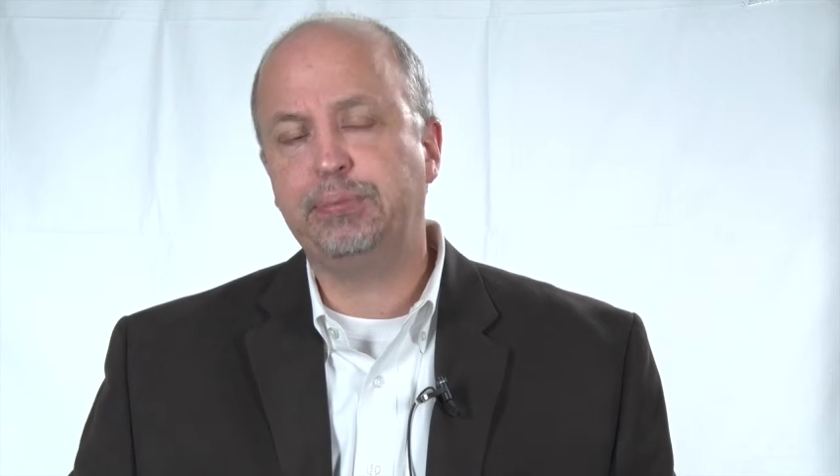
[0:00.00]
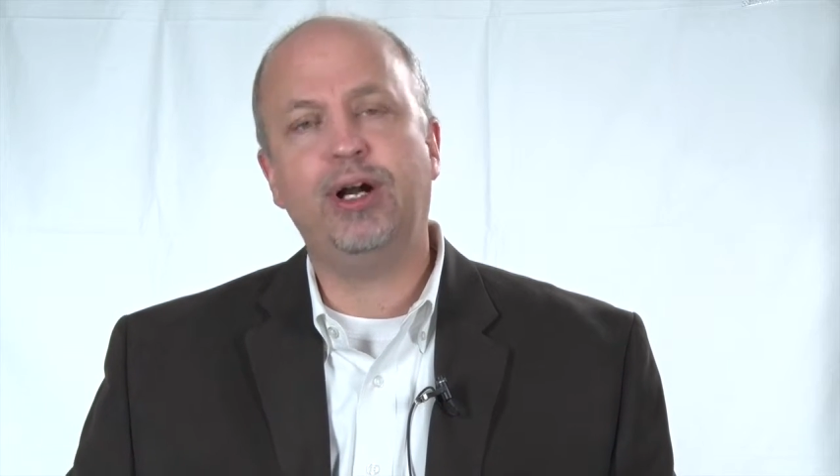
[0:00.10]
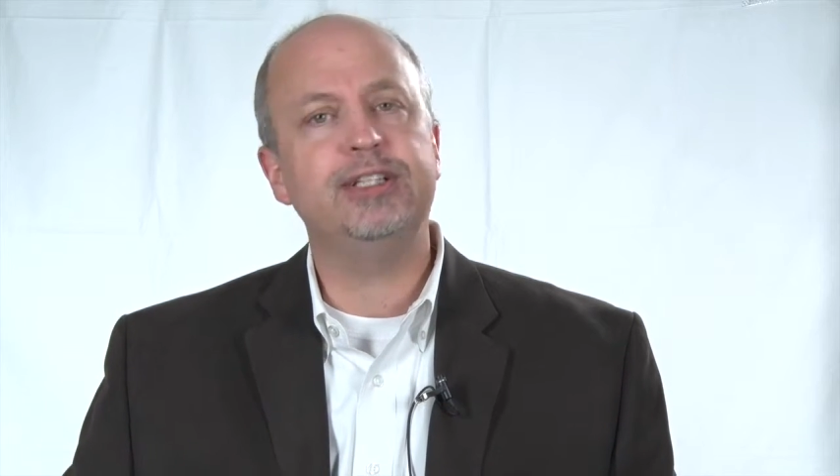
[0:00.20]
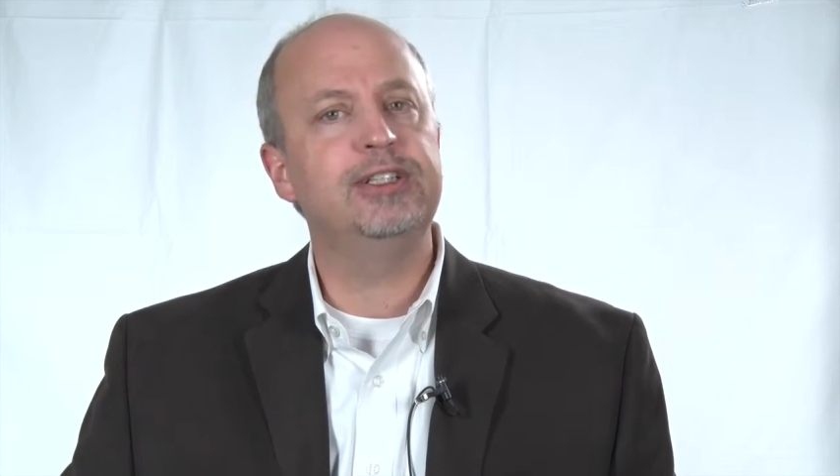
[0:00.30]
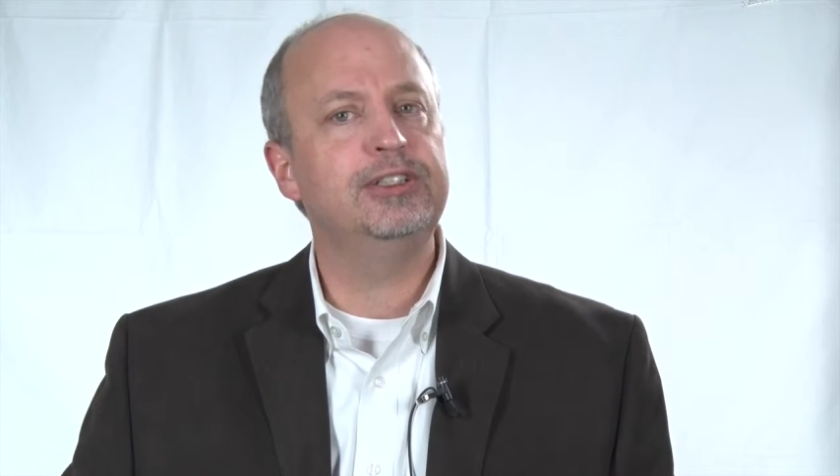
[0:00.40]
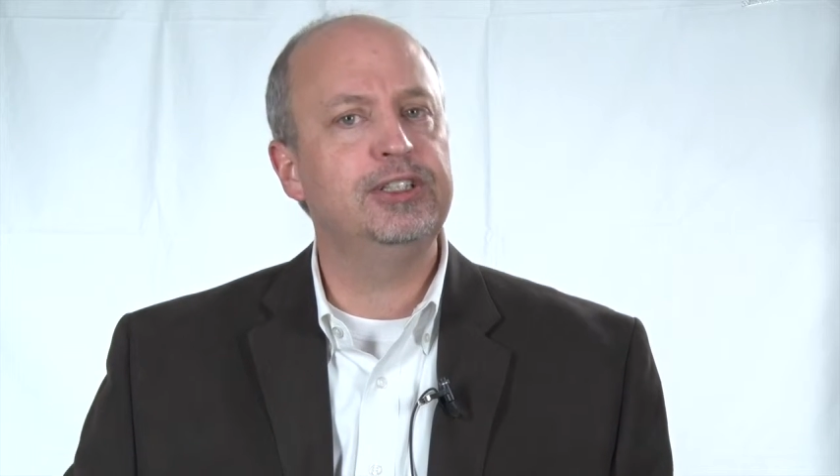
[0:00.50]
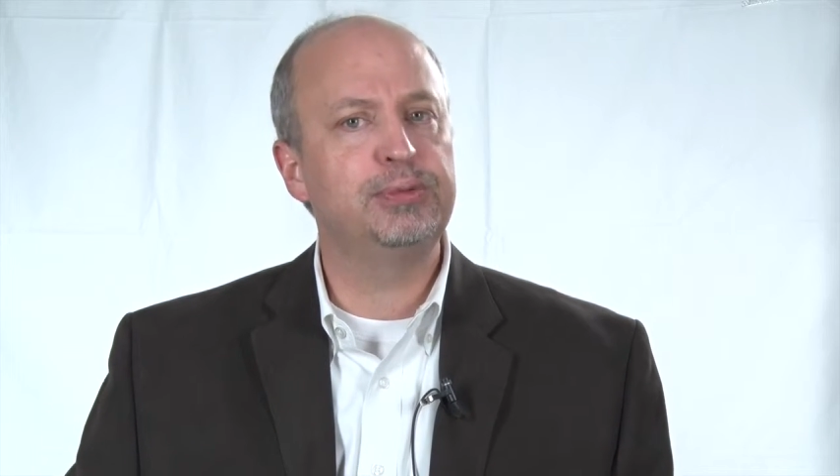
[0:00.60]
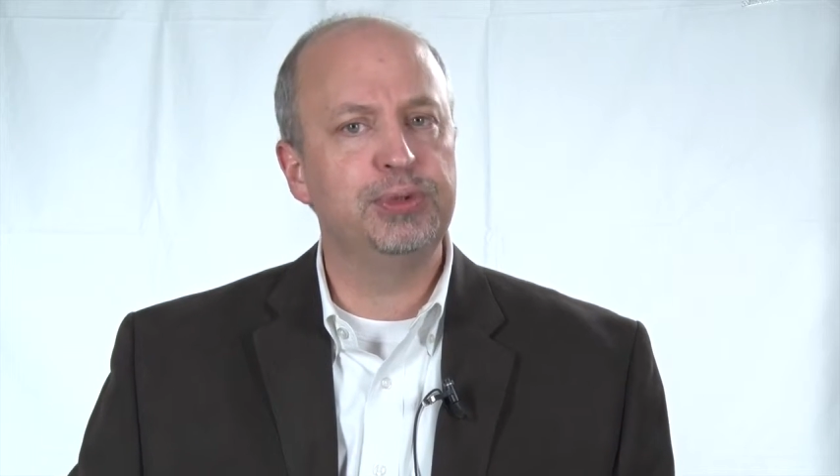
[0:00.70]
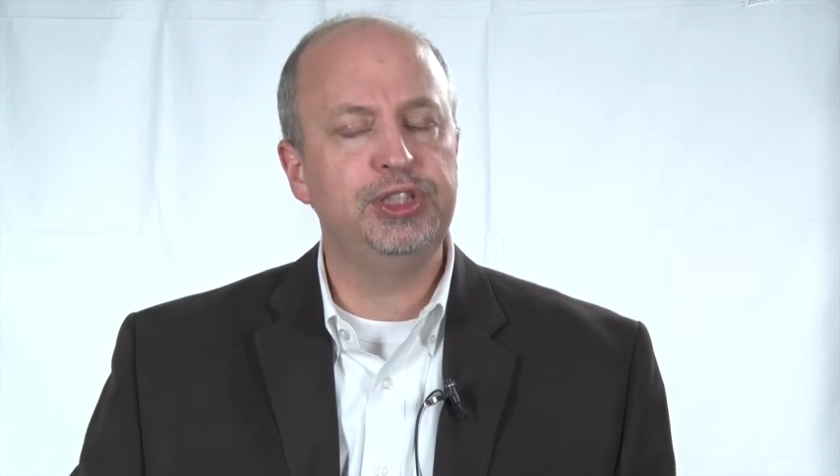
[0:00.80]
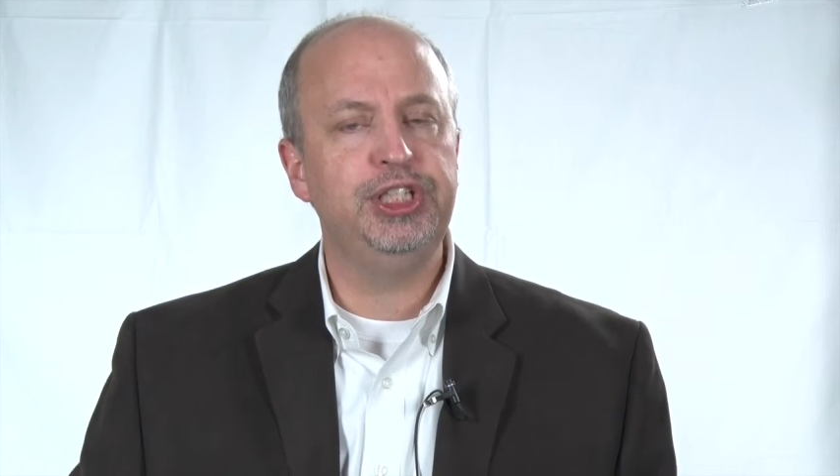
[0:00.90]

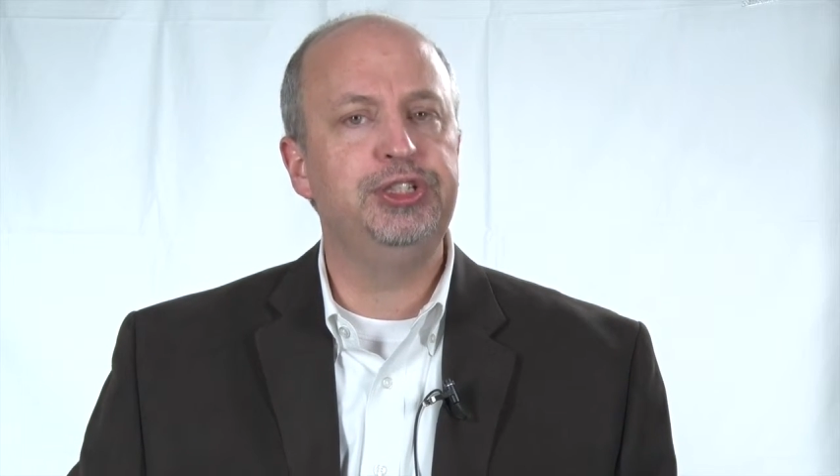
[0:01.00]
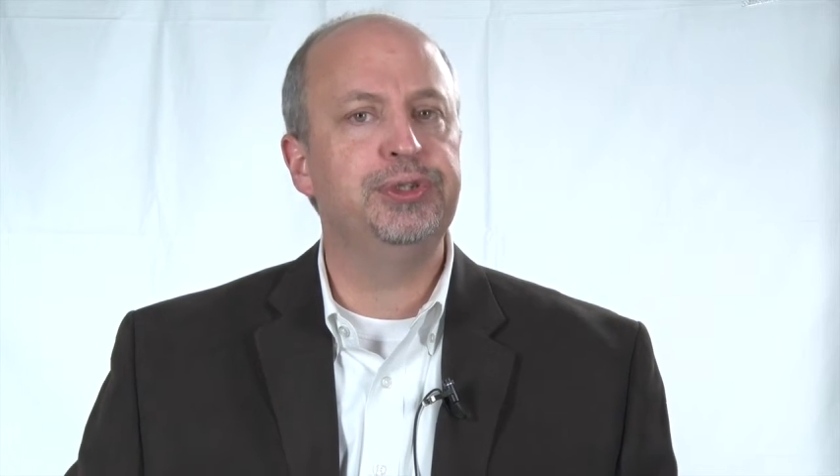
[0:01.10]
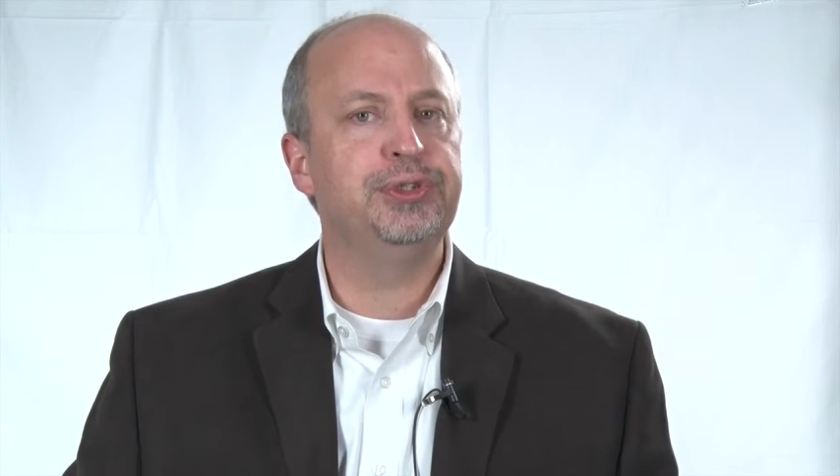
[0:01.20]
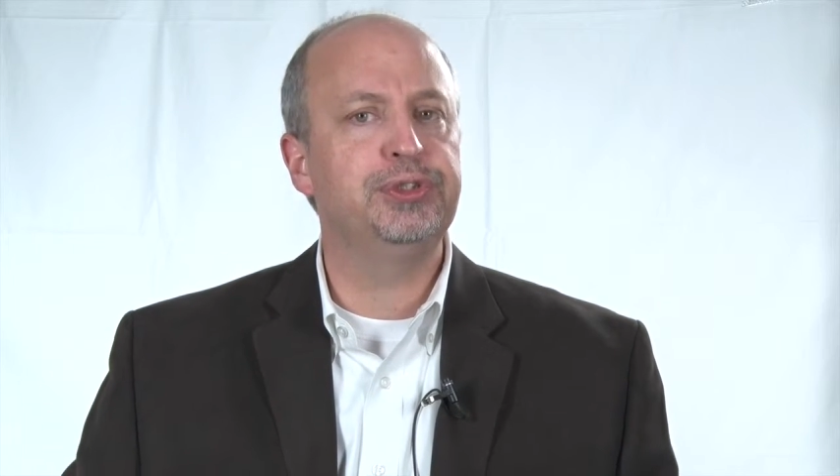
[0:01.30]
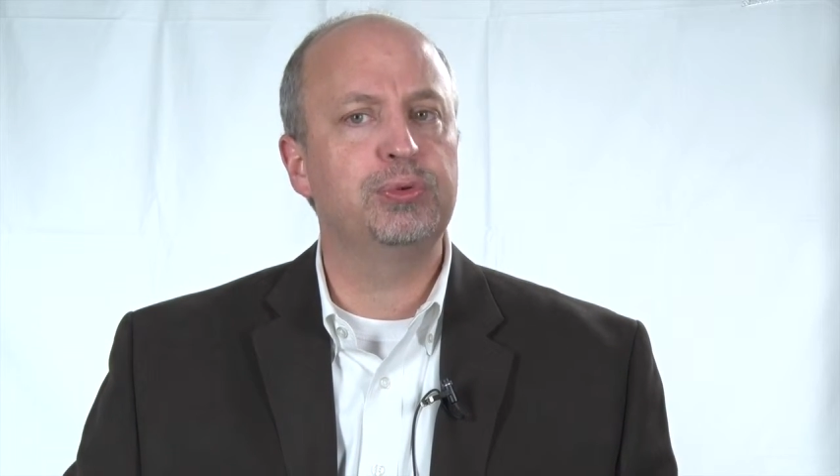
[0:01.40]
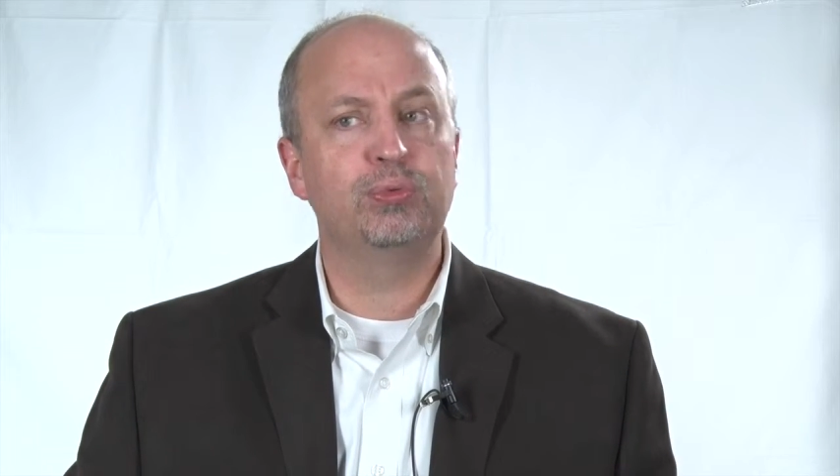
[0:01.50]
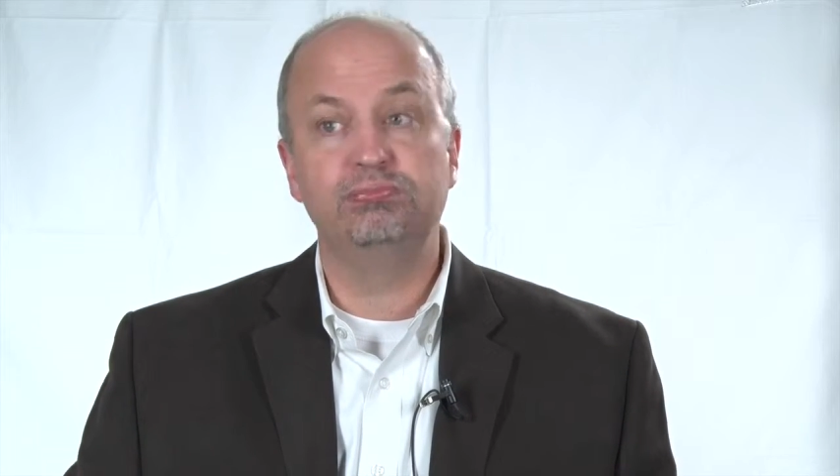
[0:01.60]
processes, procedures,